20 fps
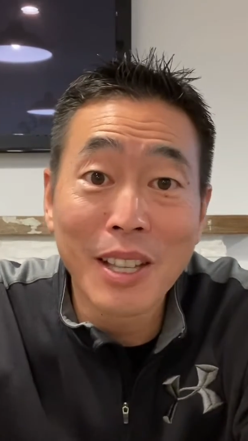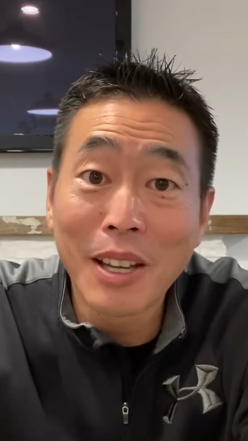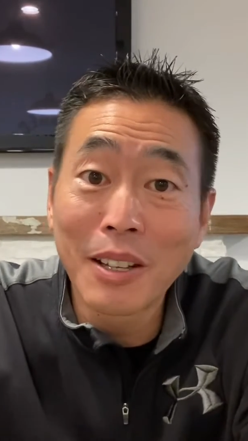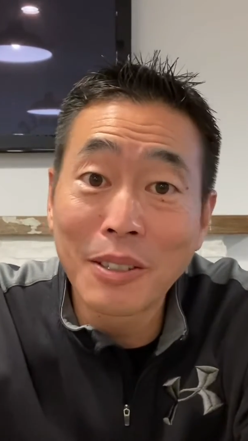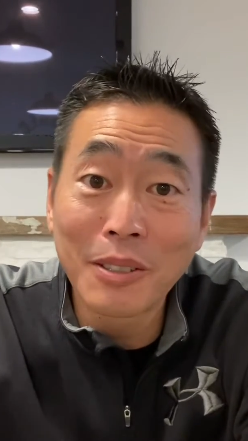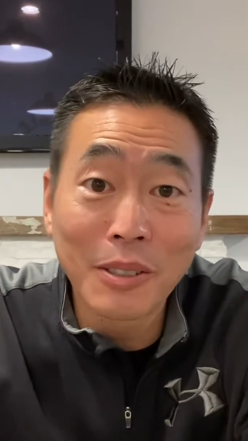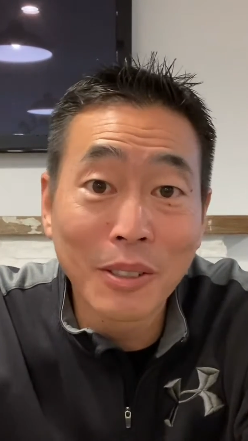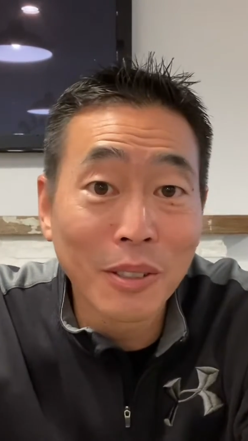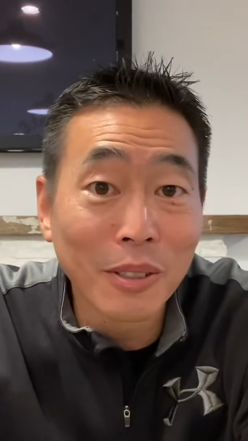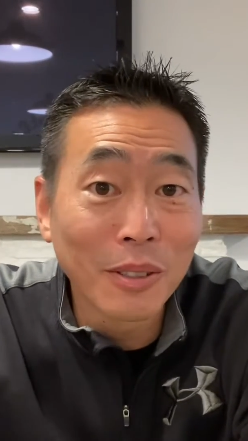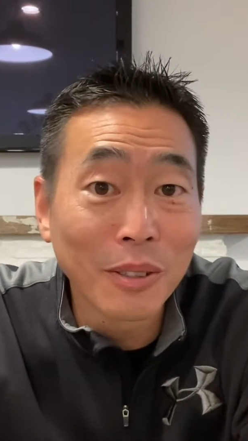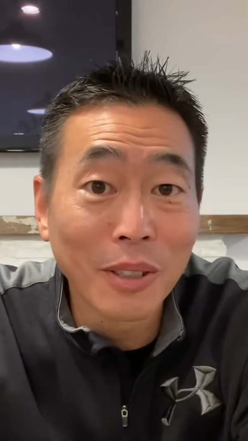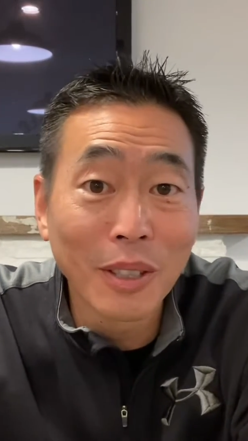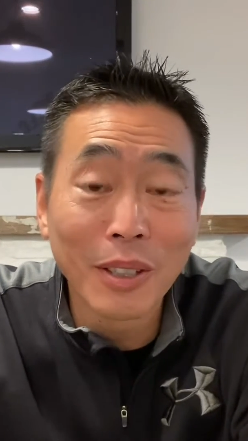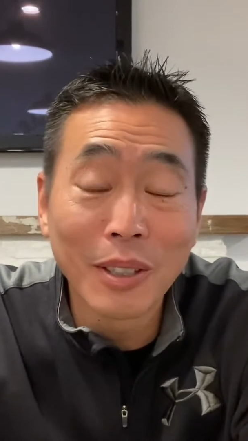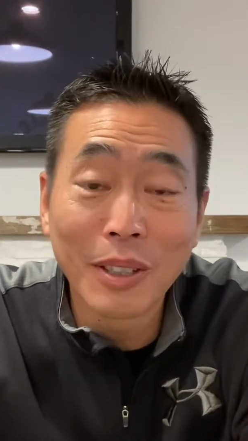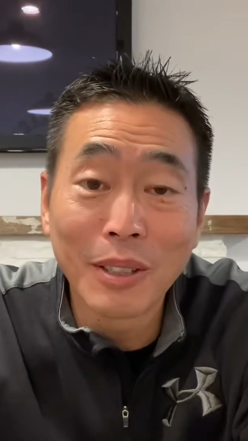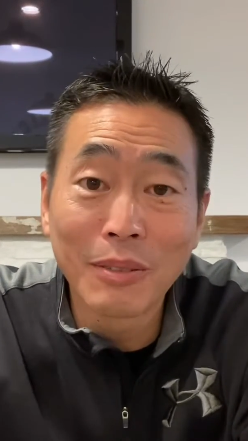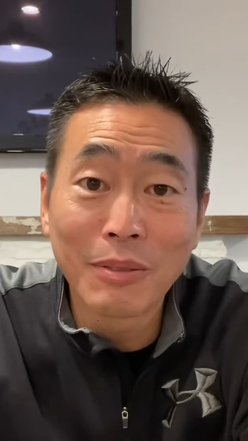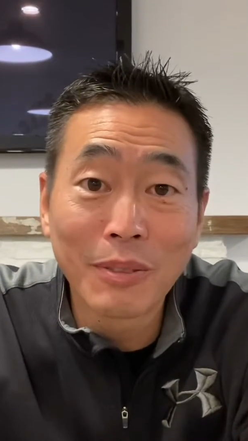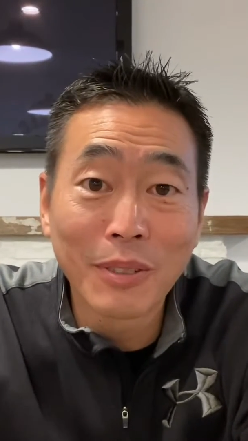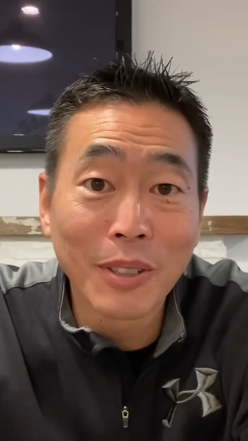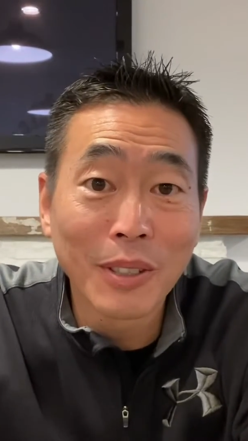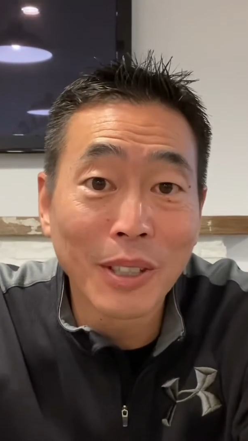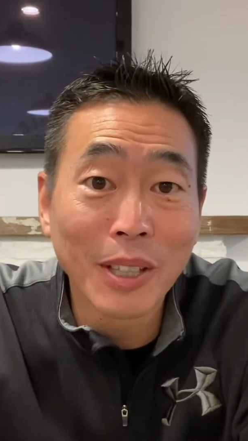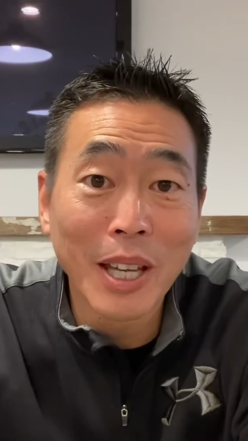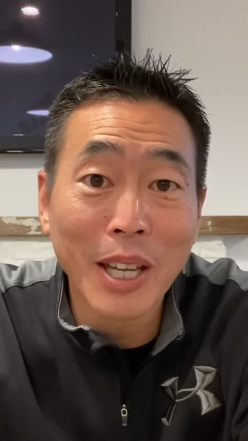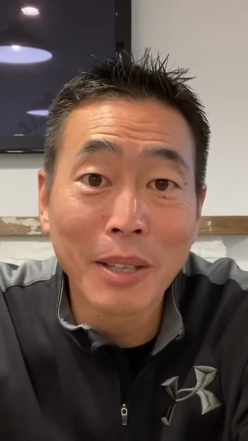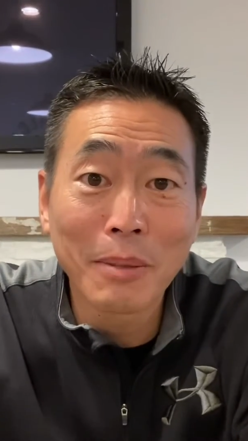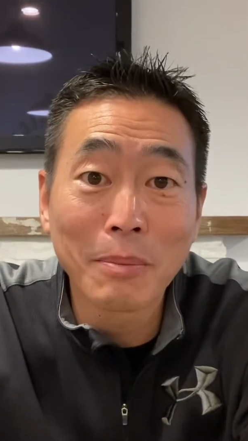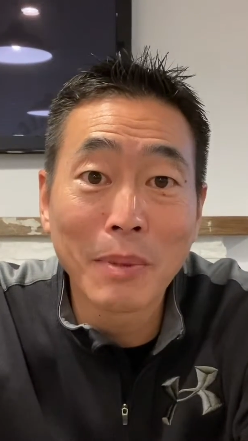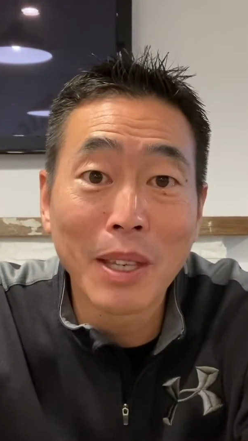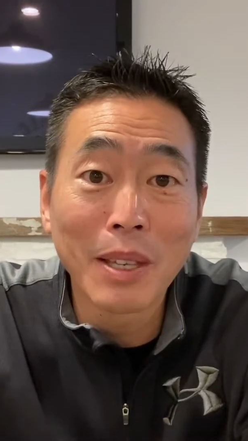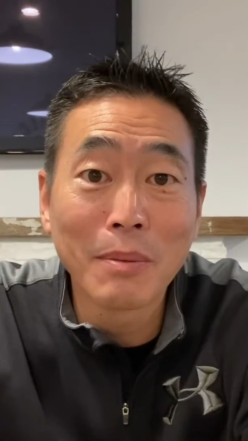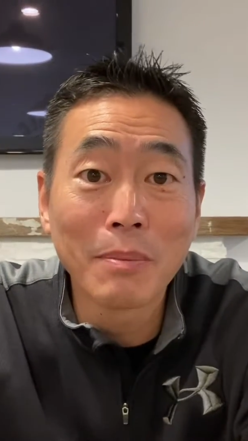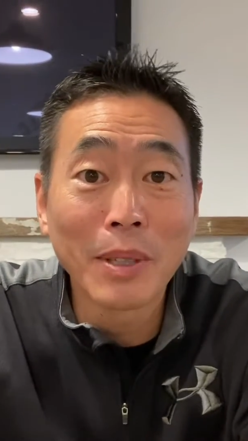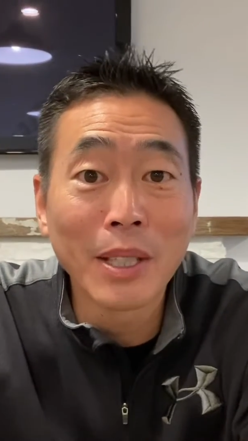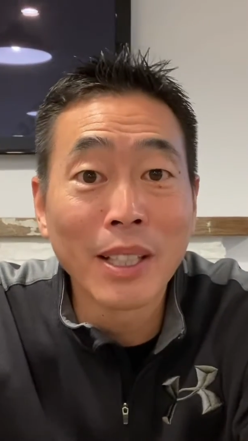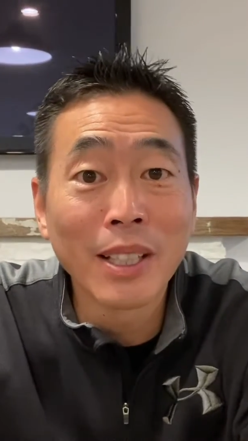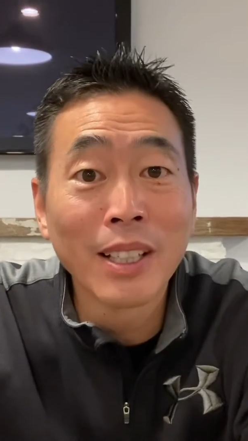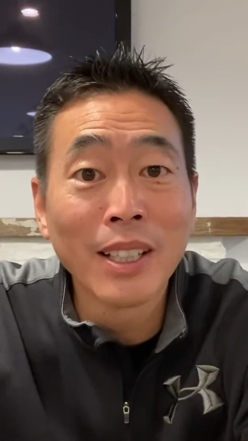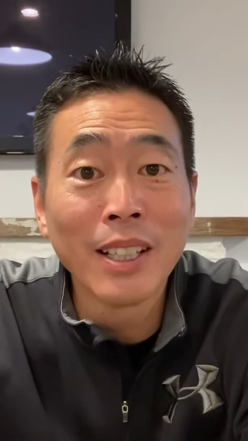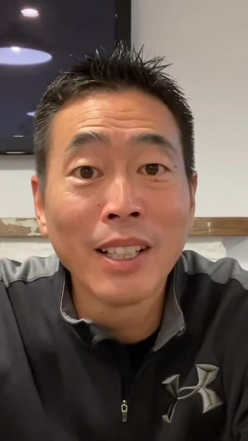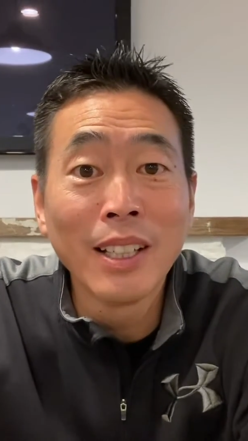I don't know if you're like me, but